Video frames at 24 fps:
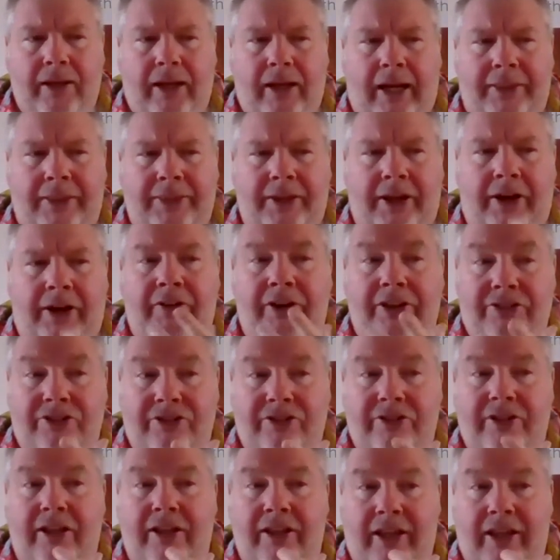And there is
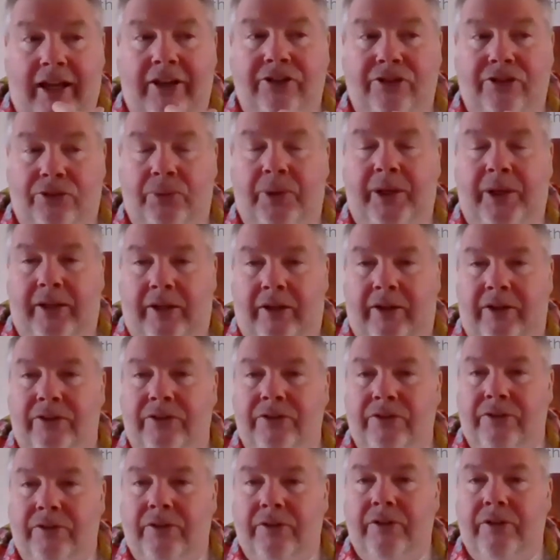still that
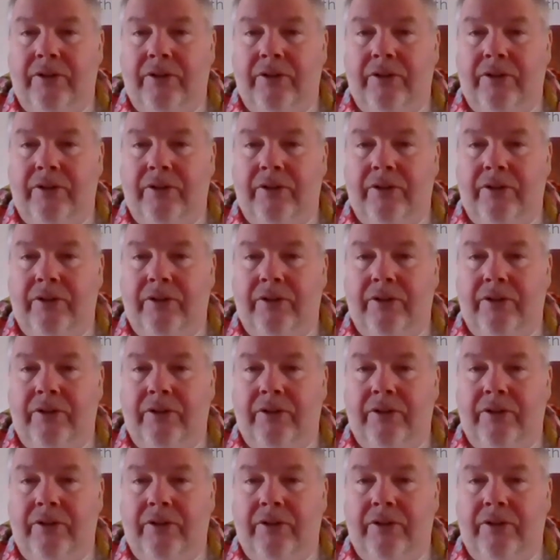sweetness.